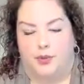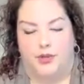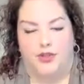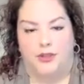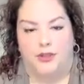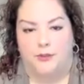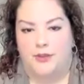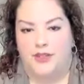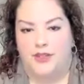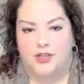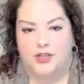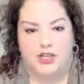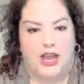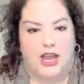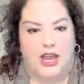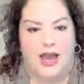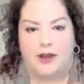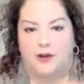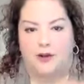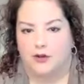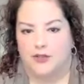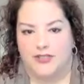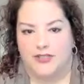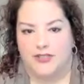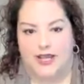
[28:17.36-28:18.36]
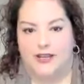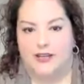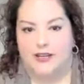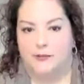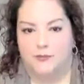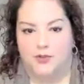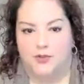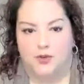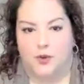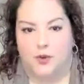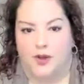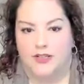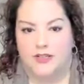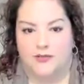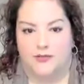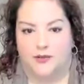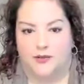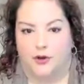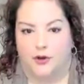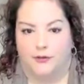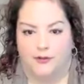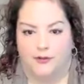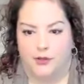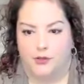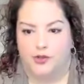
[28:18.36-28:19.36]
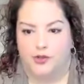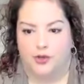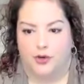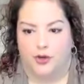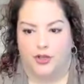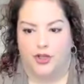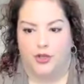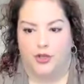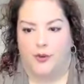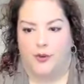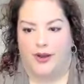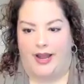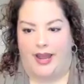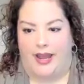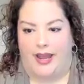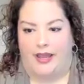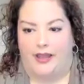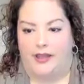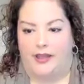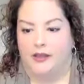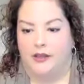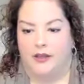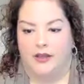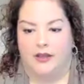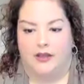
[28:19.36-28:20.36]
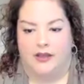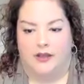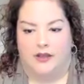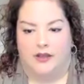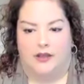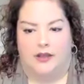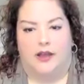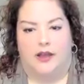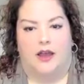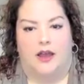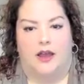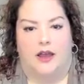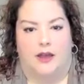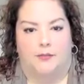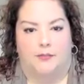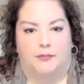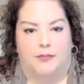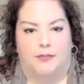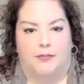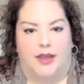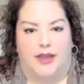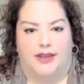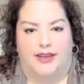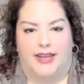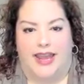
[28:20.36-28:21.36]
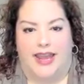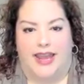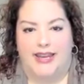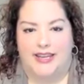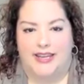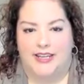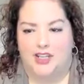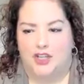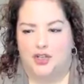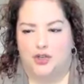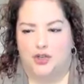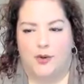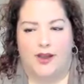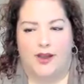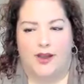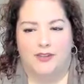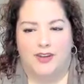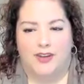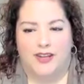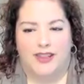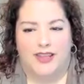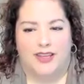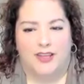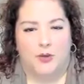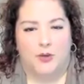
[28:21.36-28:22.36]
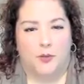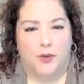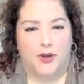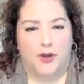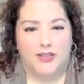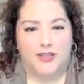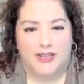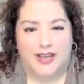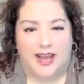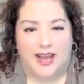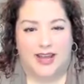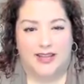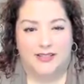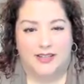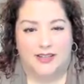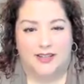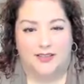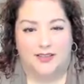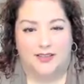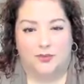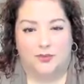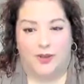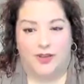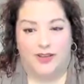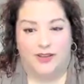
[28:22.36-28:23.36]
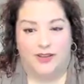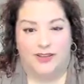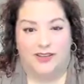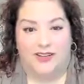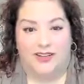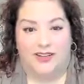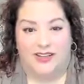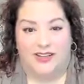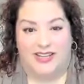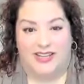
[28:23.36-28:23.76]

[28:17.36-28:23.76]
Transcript: put them in the chat or send them to us for a future Q&A. And Katie, did you have anything you wanted to add to this one?